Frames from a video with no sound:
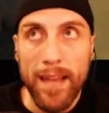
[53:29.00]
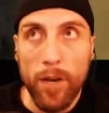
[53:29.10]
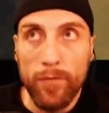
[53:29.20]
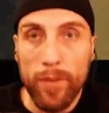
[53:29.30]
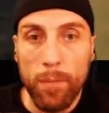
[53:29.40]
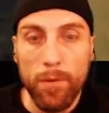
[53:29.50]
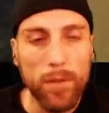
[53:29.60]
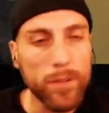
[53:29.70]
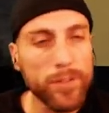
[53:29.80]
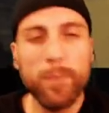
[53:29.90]
the
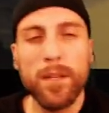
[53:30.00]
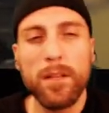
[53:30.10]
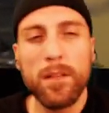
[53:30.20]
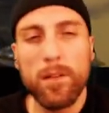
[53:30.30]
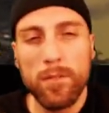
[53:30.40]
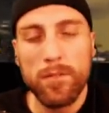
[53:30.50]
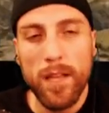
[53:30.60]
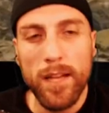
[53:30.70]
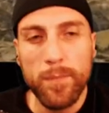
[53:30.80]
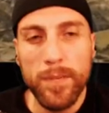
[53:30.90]
bull, or something along those
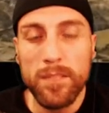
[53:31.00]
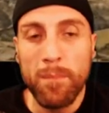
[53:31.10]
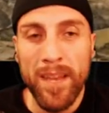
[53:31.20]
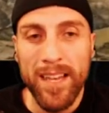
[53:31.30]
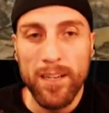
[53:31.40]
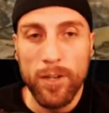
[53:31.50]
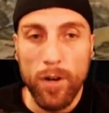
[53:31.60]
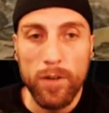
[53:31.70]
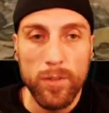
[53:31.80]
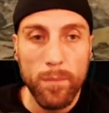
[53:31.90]
lines, because men could
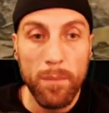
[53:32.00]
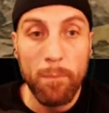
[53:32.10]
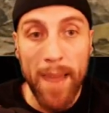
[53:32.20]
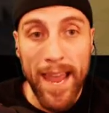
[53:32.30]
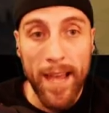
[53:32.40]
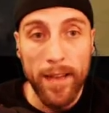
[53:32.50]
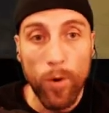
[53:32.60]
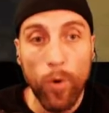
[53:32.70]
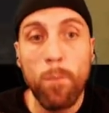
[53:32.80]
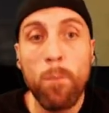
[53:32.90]
also be man
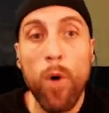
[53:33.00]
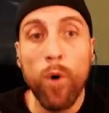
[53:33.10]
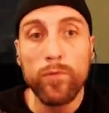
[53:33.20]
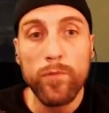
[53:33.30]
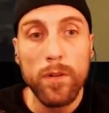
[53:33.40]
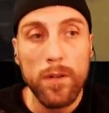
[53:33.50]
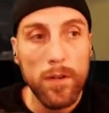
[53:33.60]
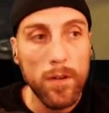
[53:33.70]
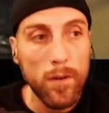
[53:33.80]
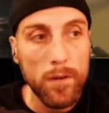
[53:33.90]
or mon,
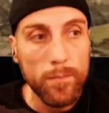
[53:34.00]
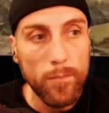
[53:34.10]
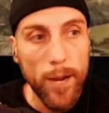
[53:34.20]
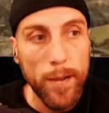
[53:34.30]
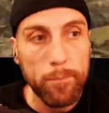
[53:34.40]
right?